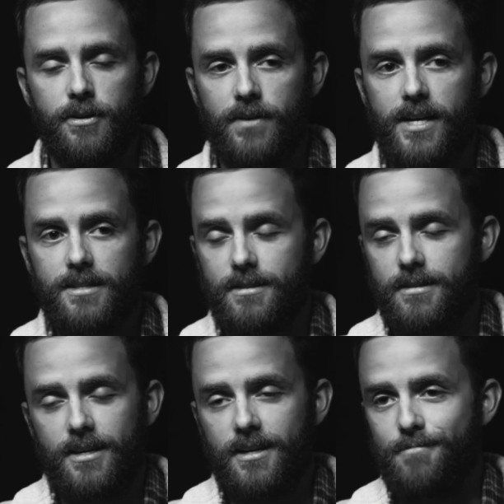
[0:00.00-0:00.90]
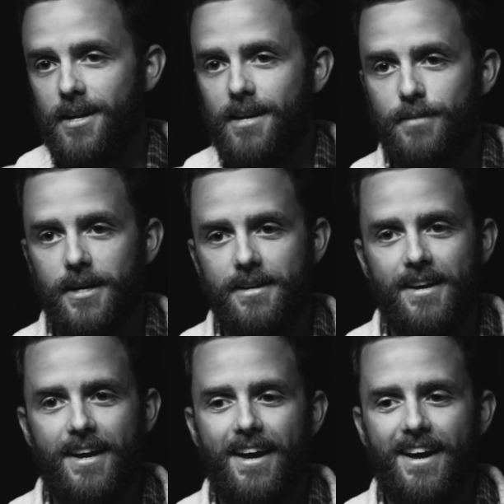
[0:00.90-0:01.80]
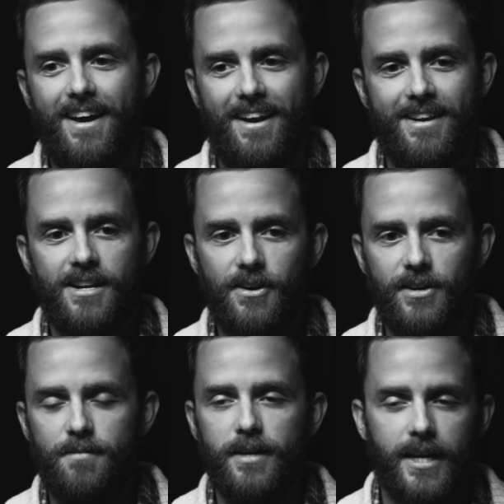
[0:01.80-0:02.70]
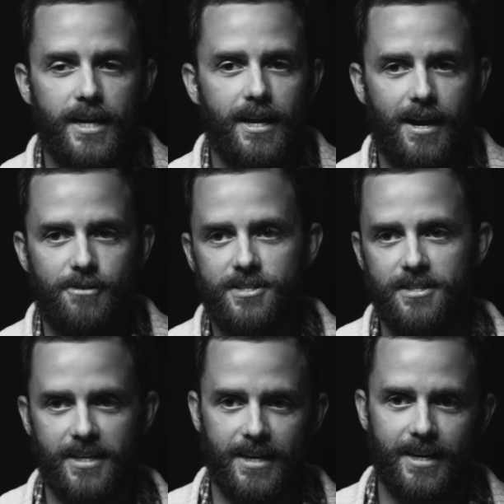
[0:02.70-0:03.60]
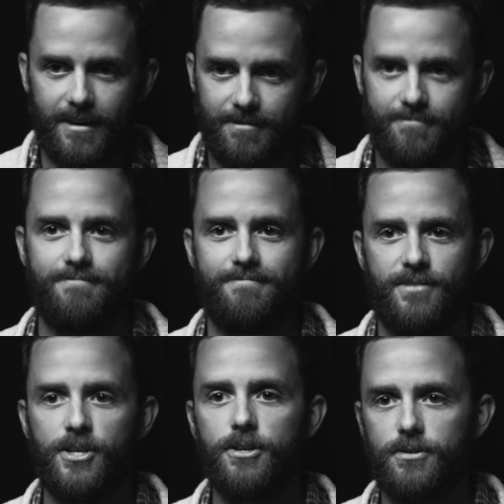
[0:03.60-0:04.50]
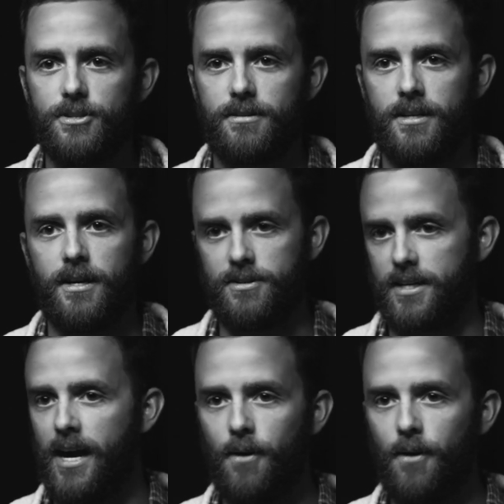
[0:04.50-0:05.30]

we raised a ton of money. But in the beginning, I was thinking huge. I was like,